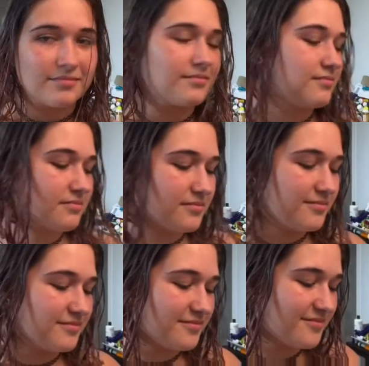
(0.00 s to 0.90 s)

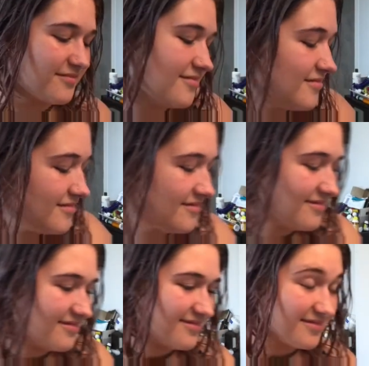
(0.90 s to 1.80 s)
(silence)